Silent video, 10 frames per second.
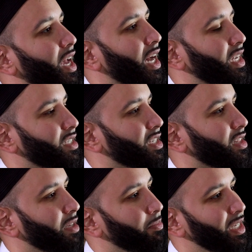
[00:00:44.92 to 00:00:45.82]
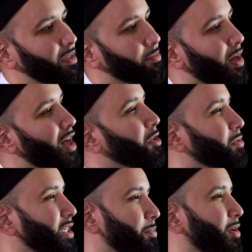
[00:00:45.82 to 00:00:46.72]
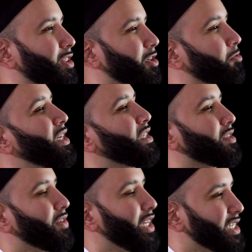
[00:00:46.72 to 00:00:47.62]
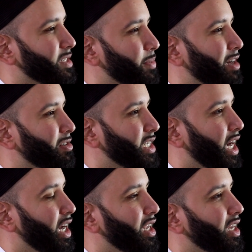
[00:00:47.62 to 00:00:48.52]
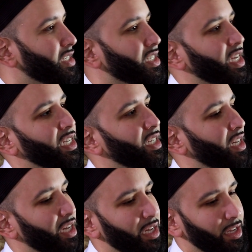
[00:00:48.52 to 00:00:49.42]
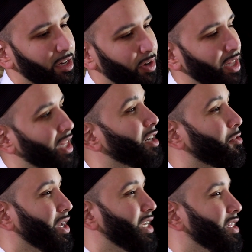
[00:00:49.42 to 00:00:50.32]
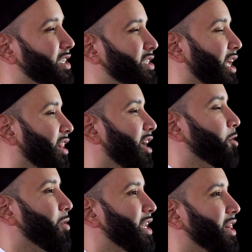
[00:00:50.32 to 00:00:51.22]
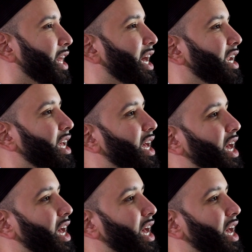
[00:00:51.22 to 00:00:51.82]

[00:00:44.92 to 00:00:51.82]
and they'd be pondering upon the greatness of Allah subhanahu wa ta'ala and saying, you know, Allah created this, Allah created that.